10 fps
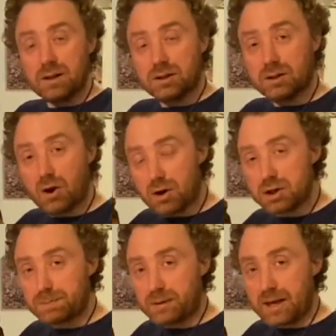
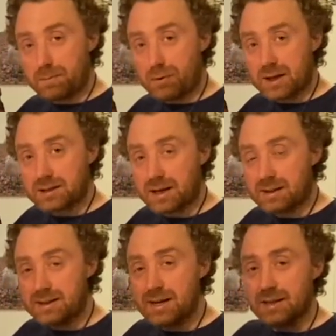large plant press
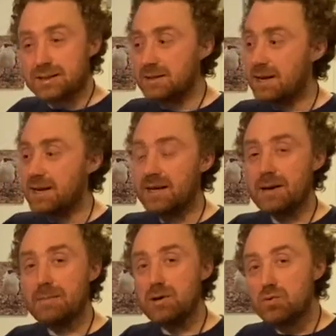like this
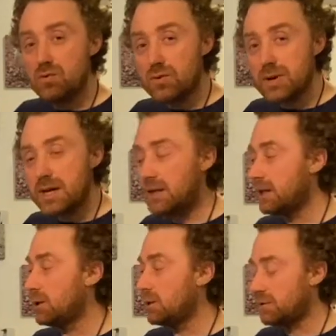can be really
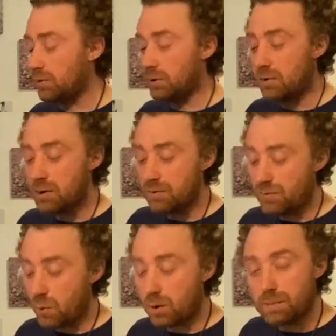useful
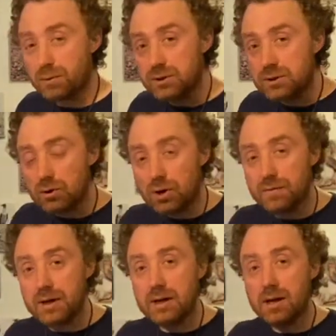for
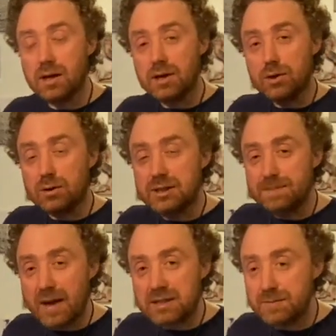preserving your
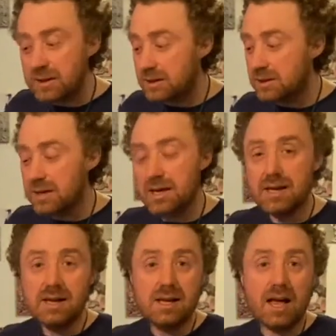specimens
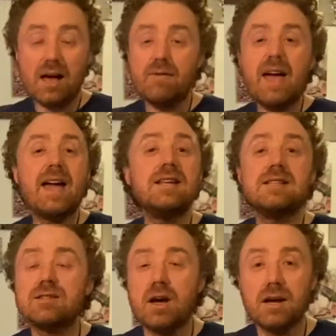of any
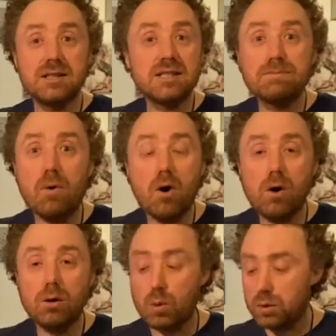size,
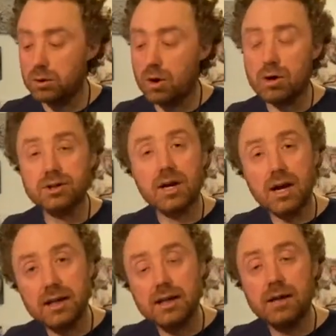small or large. And I'm
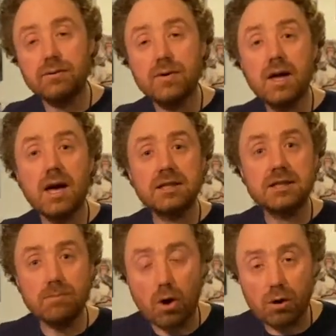going to give a
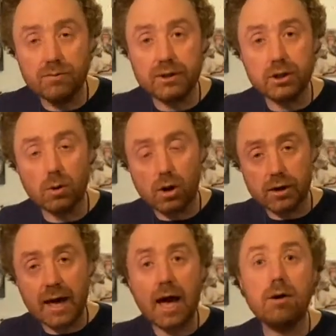small video on
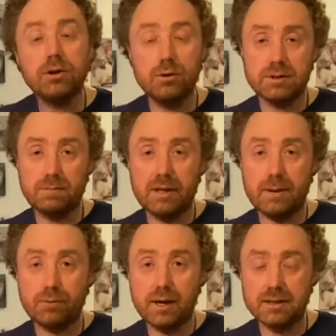how to use a
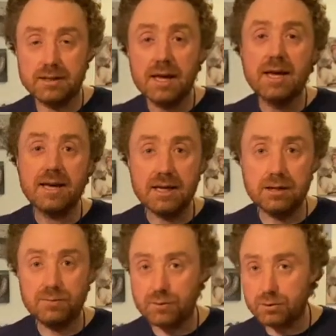plant press in
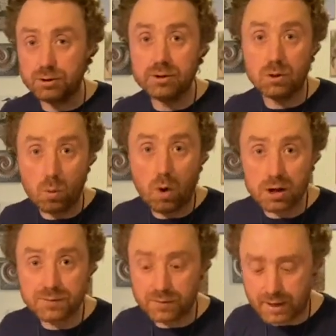the future, so
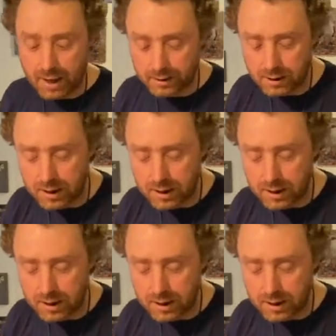watch for that.